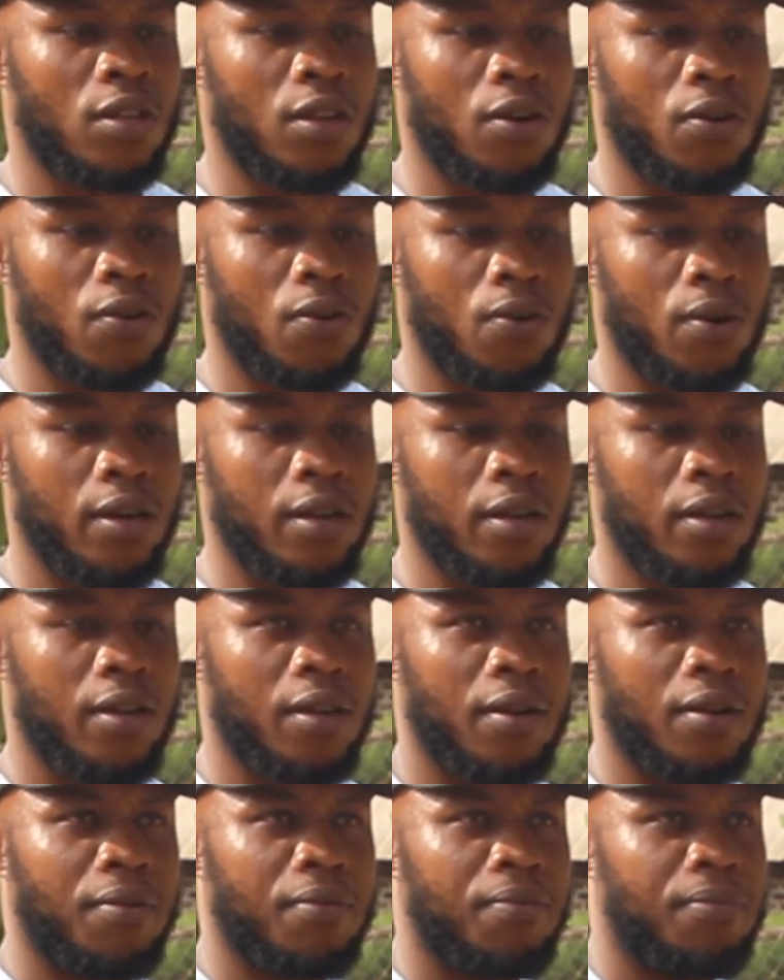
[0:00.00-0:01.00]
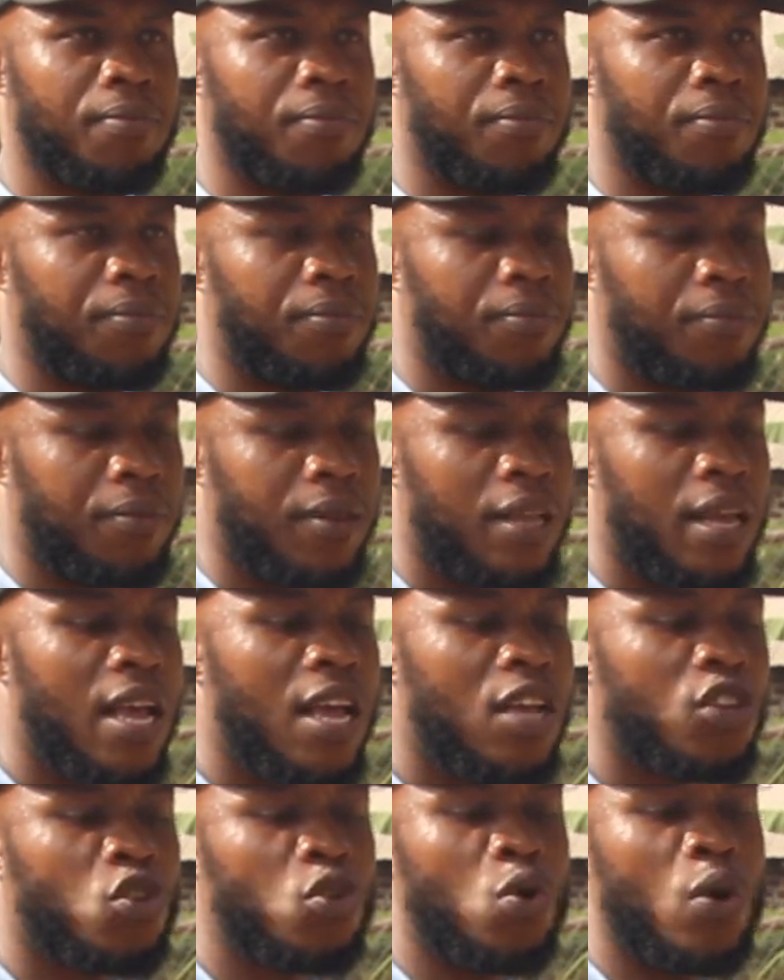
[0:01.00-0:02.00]
still recording.
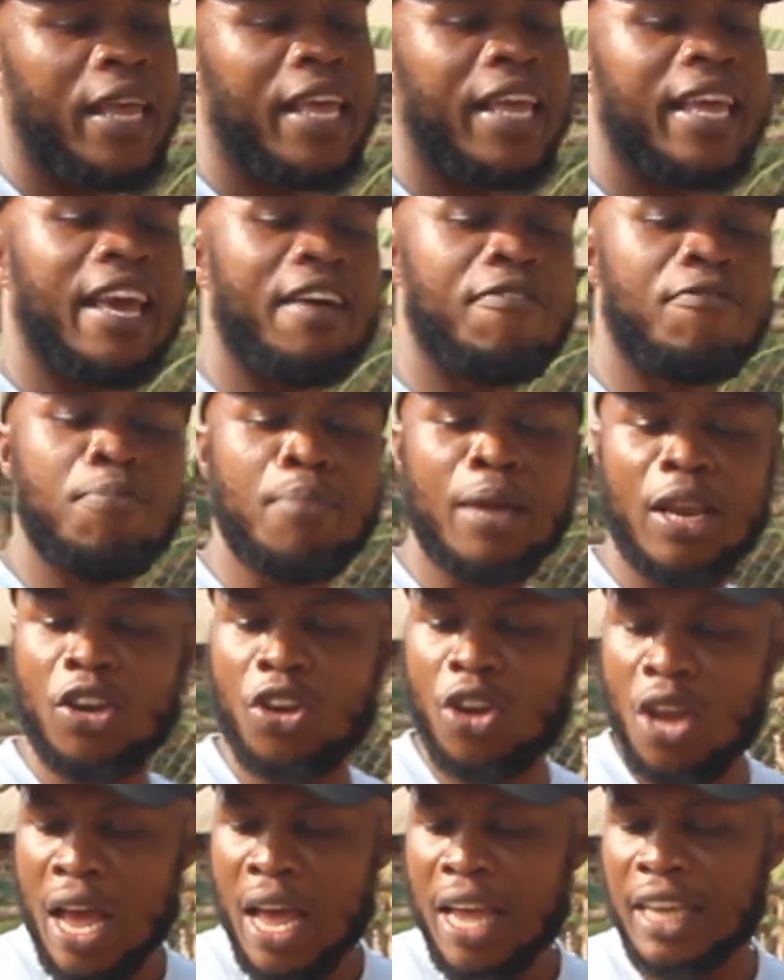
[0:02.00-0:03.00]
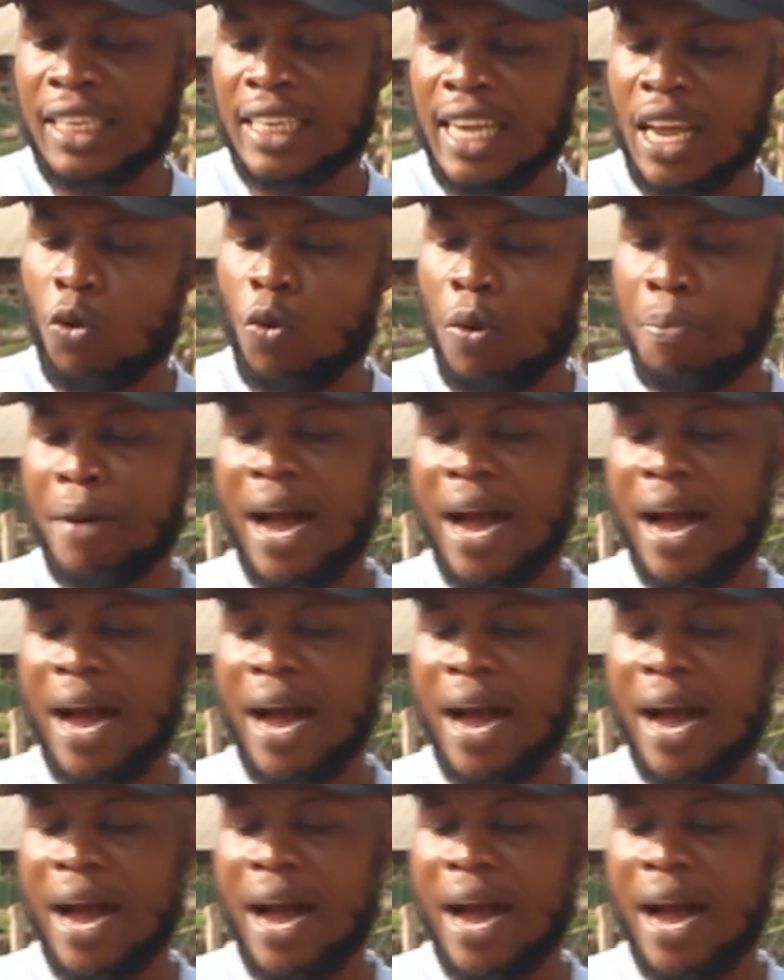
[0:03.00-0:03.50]
So he said we